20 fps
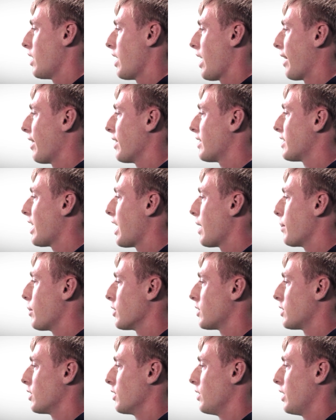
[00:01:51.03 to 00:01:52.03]
at the time i
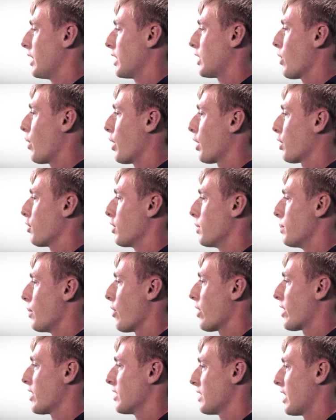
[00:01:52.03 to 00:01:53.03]
was still like going through the
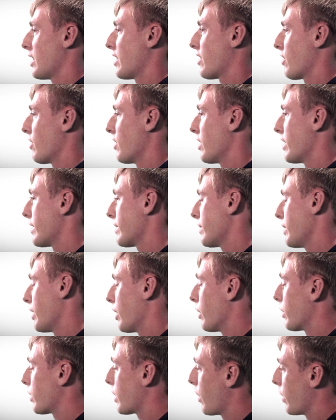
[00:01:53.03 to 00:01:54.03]
motions at church you
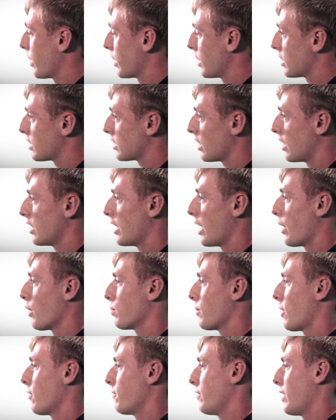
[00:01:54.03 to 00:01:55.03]
know going to sunday
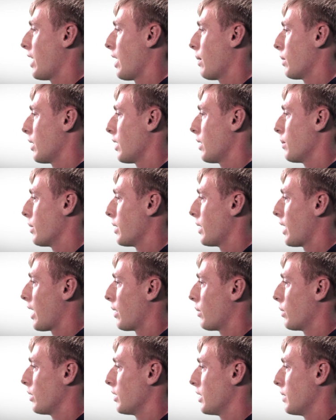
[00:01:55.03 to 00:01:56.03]
with my family but
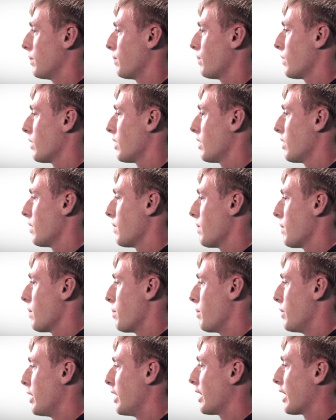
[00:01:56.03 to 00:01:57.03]
not really
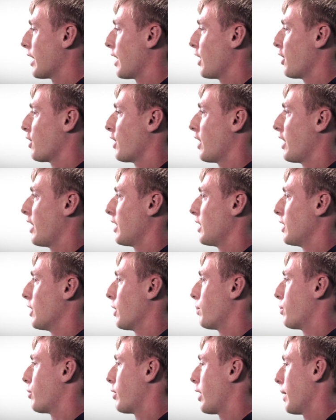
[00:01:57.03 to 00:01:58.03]
meaning anything you
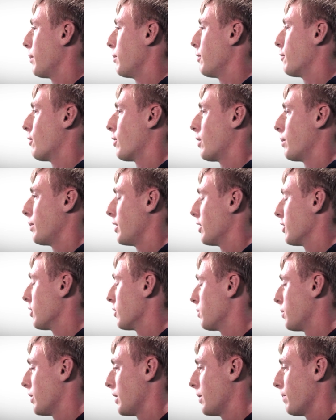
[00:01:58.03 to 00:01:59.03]
know praying before
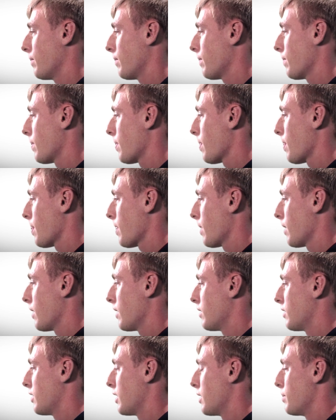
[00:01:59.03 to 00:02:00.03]
meals but
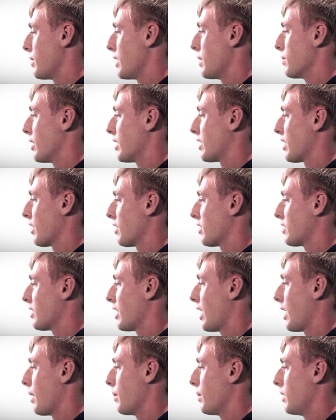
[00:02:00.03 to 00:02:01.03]
didn't mean much at the
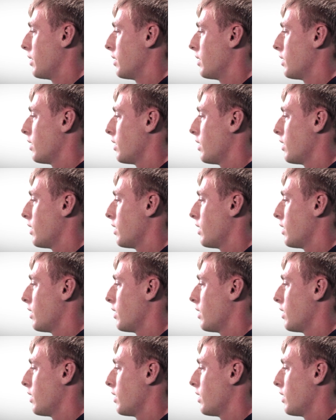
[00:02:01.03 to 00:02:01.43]
time and